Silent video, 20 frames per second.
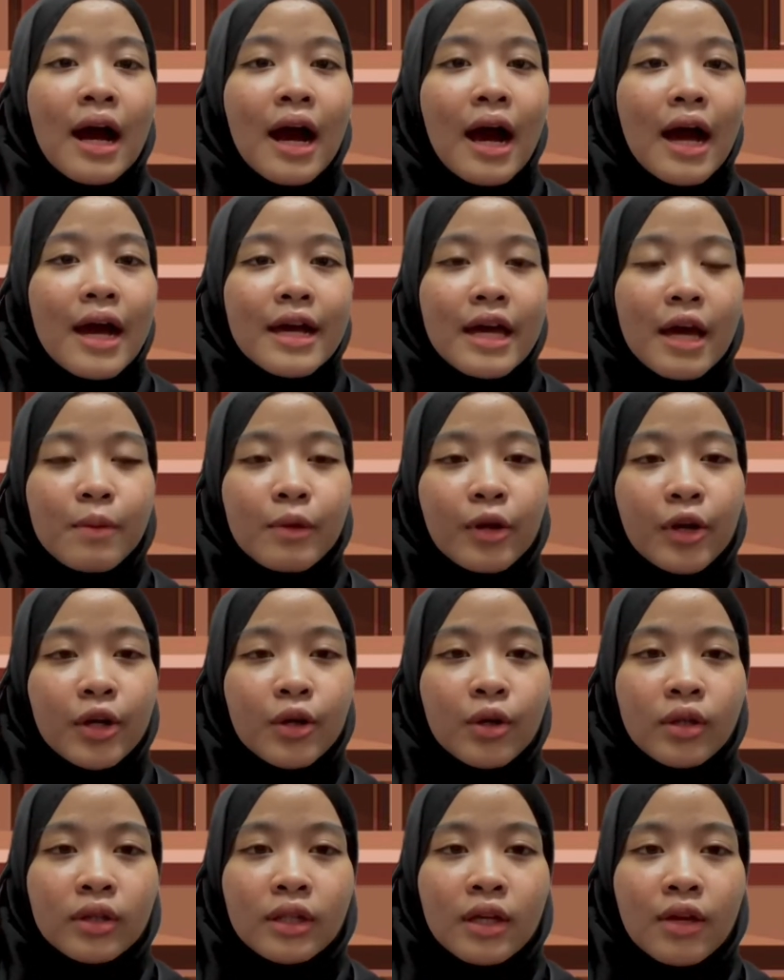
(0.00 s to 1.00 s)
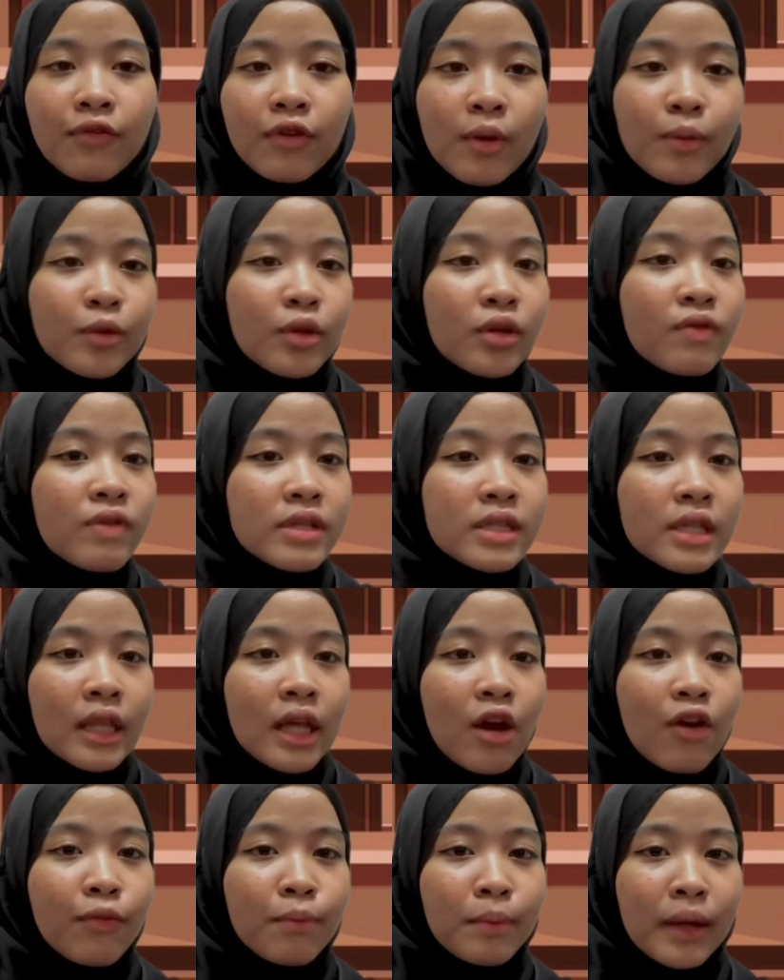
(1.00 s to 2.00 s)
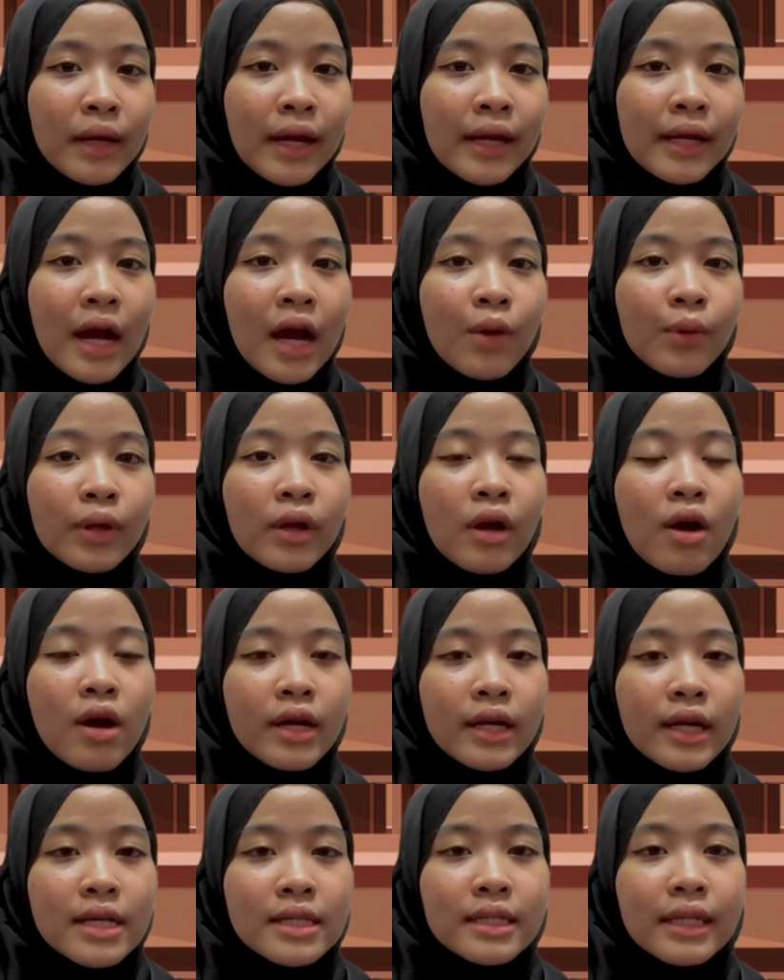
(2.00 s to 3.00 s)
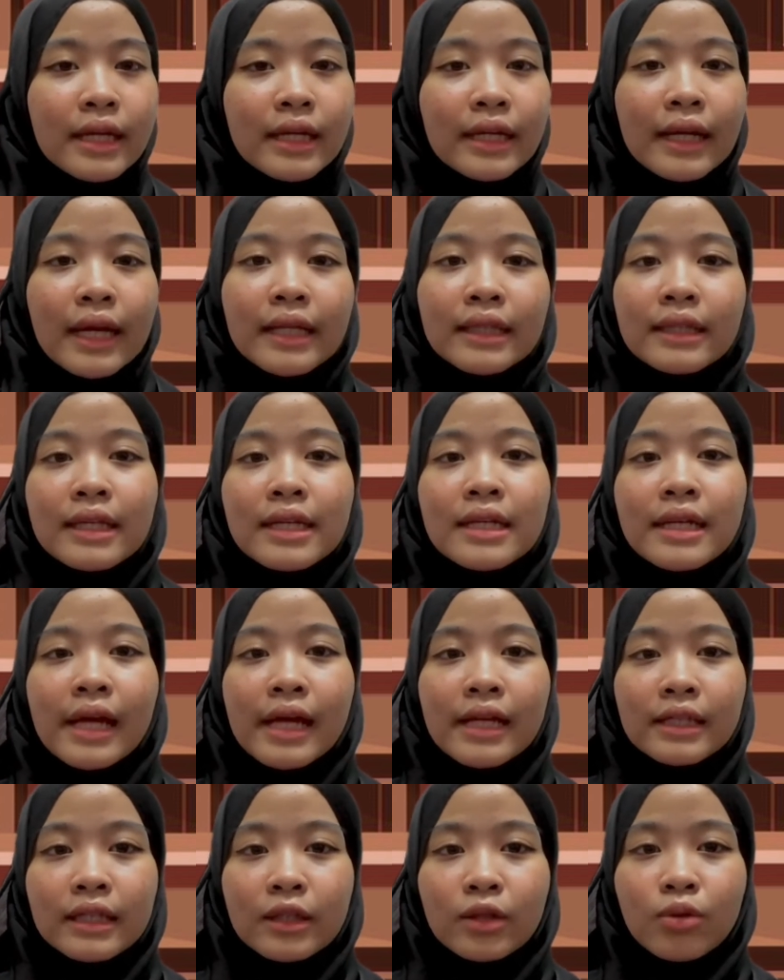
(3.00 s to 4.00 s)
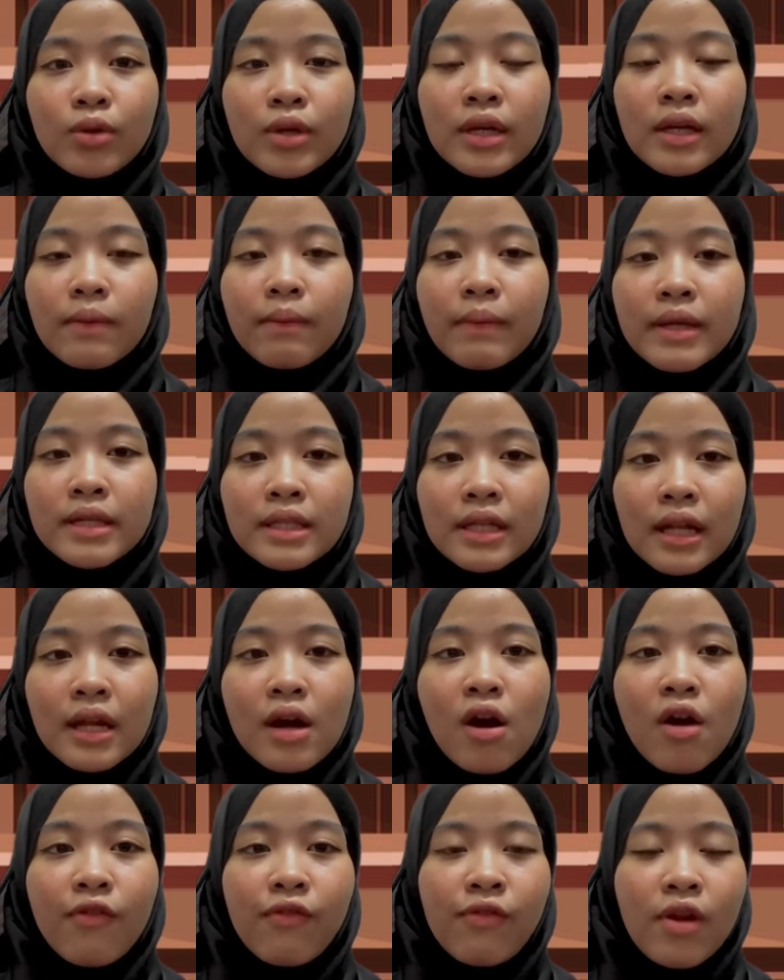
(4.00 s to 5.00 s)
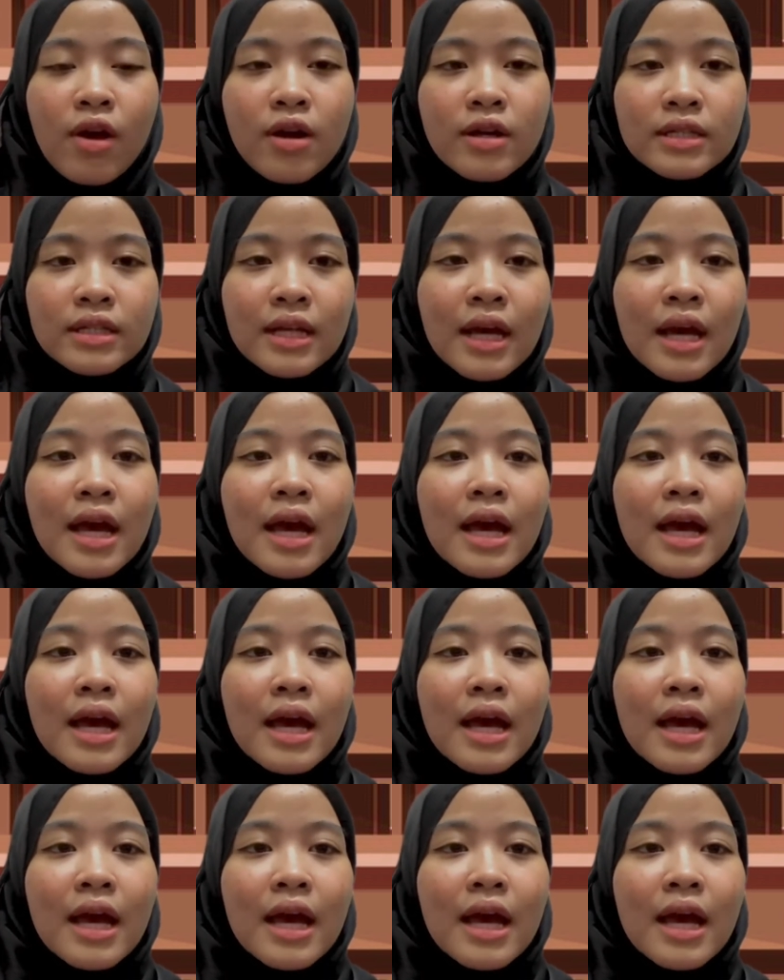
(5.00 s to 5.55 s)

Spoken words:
I am graduated from University of Malaya with honours in 1982 in Bachelor of Laws.